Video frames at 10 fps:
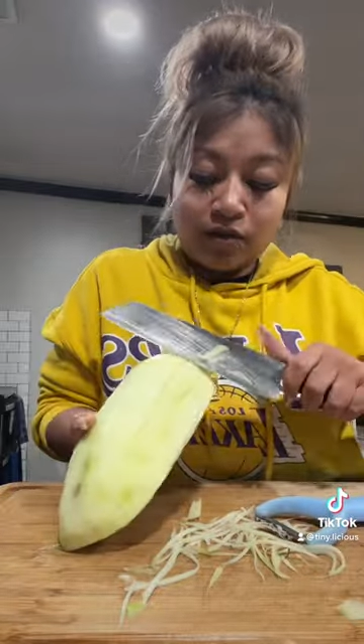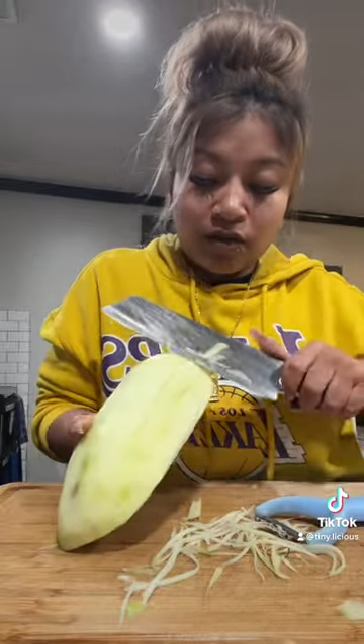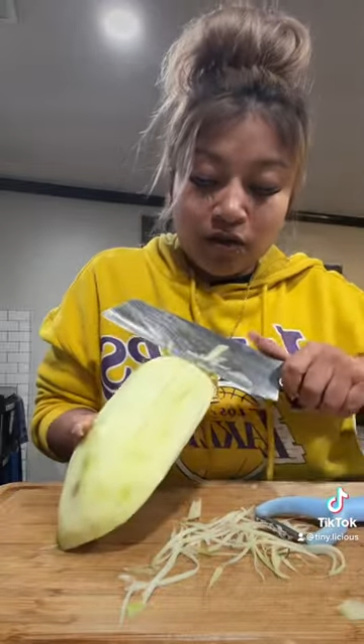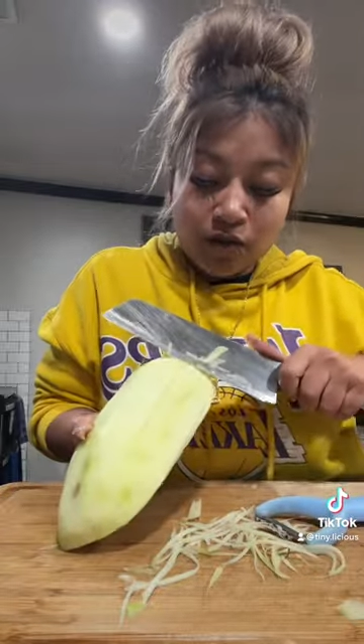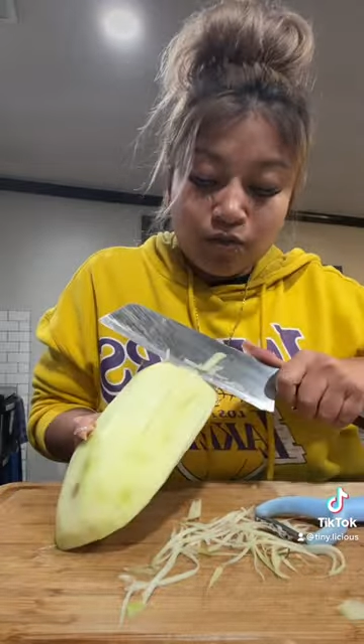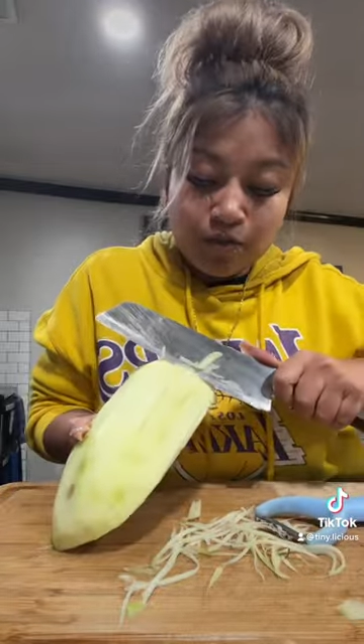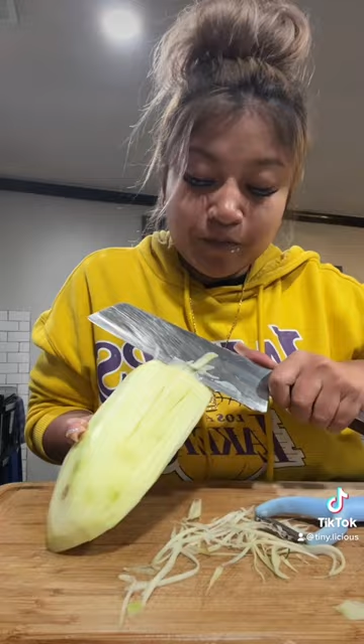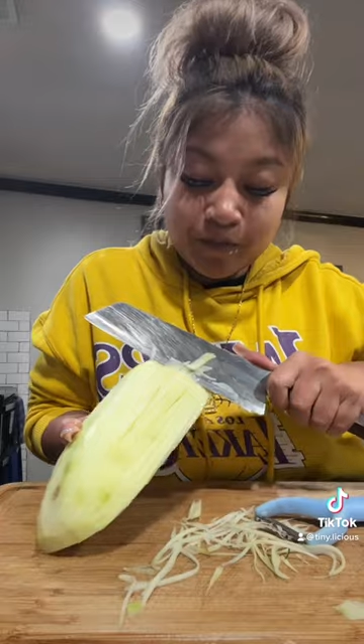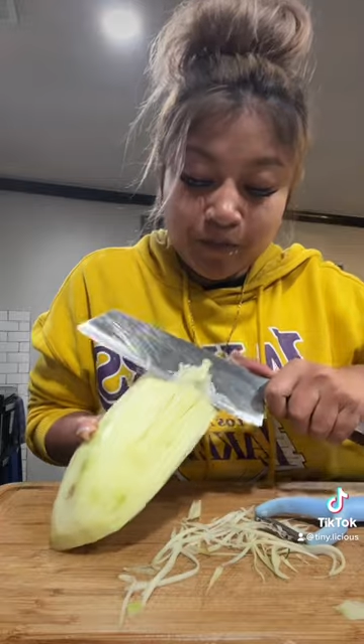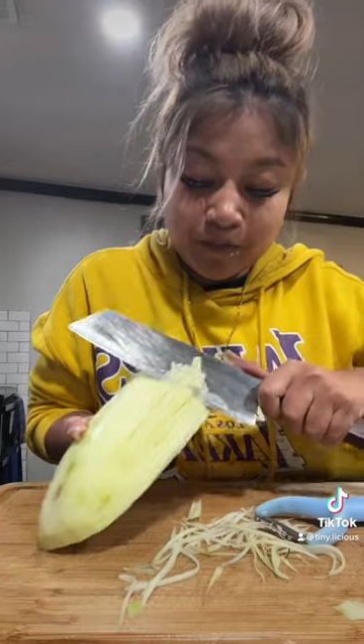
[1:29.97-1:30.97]
You know?
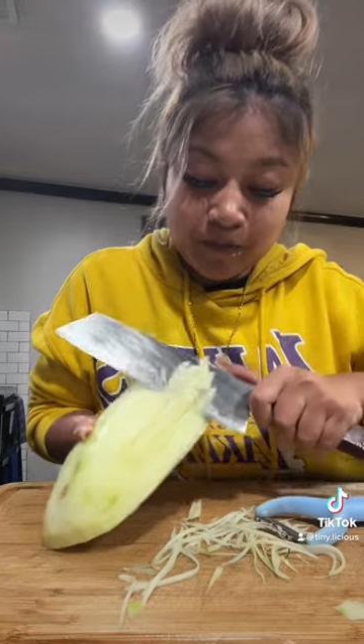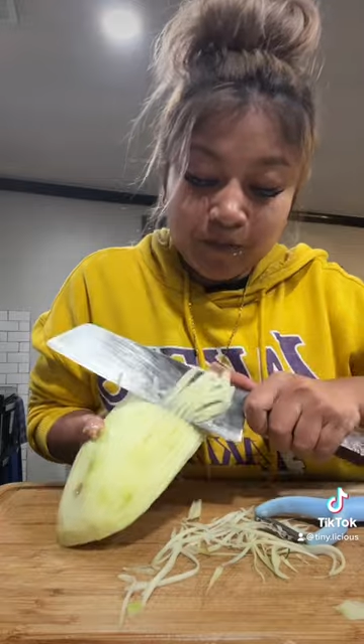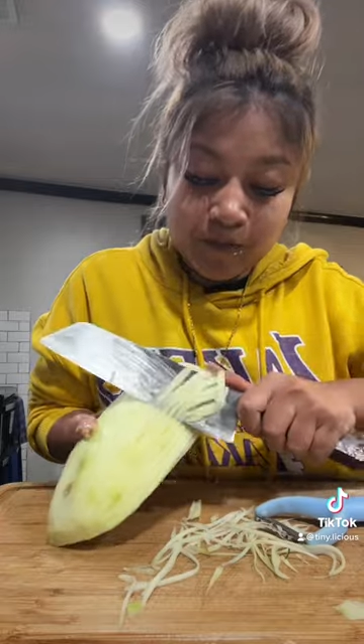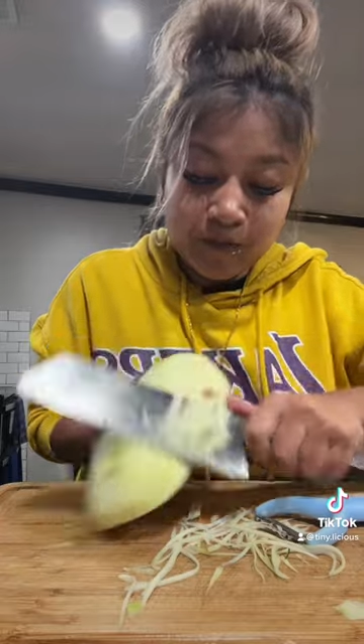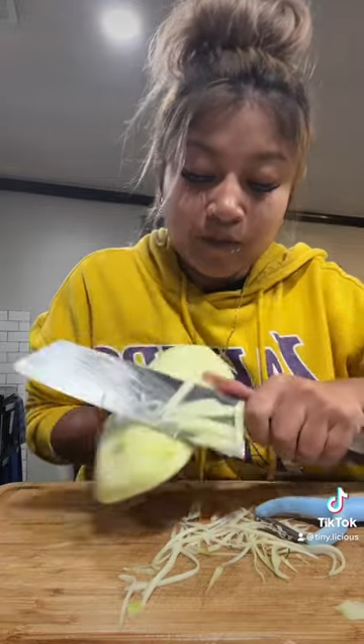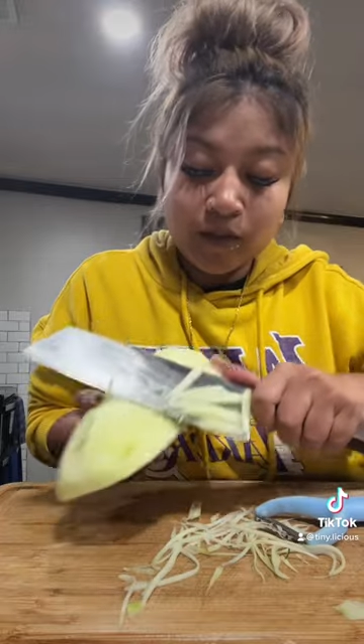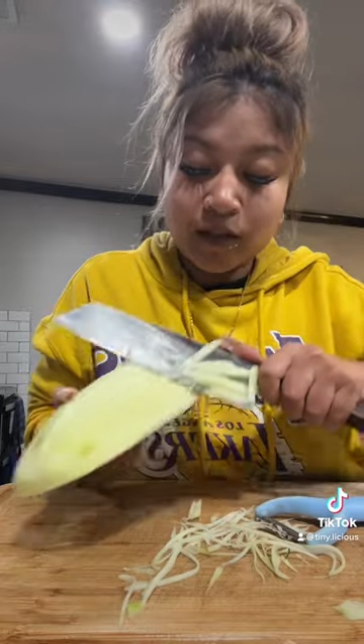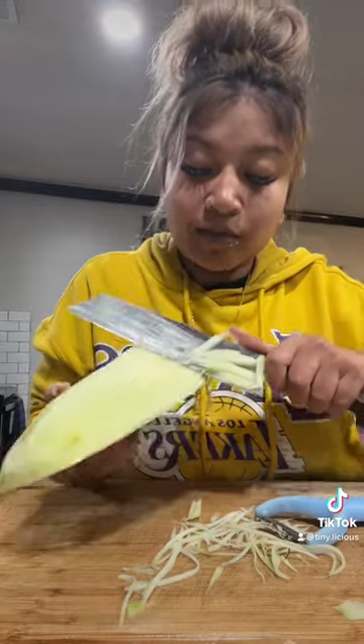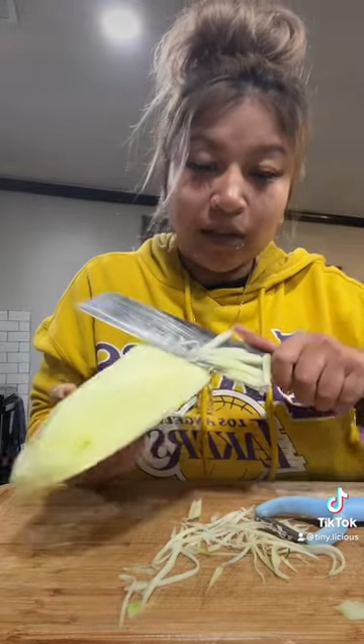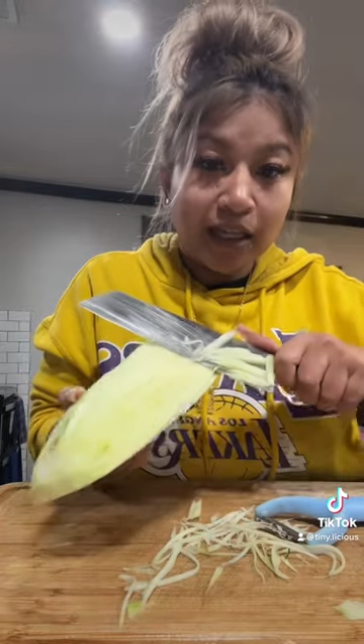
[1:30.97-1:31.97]

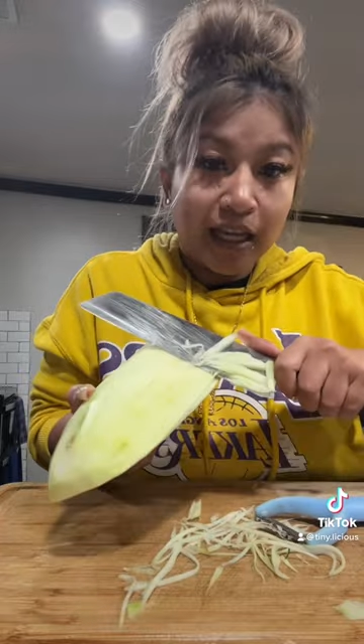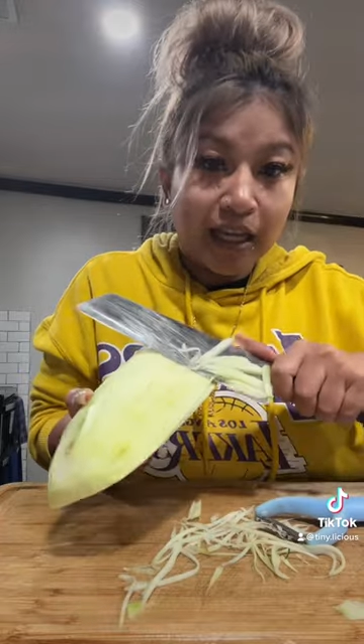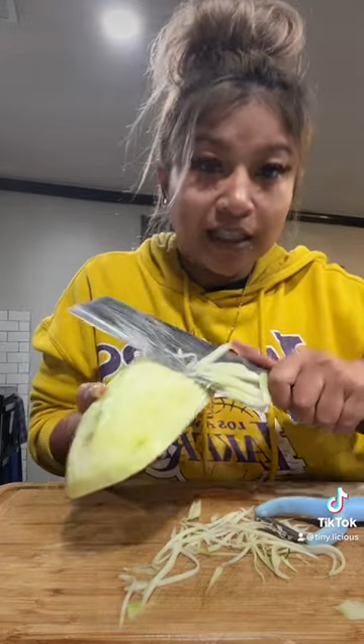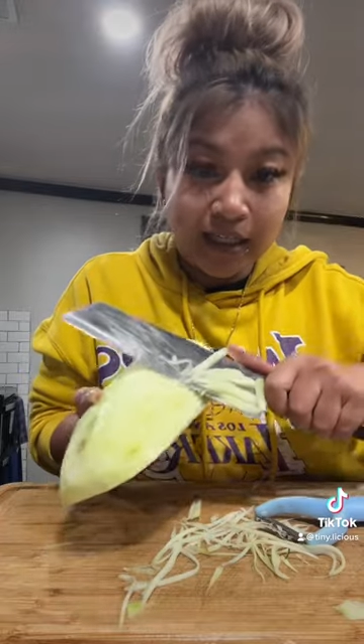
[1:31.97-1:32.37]
Something like that.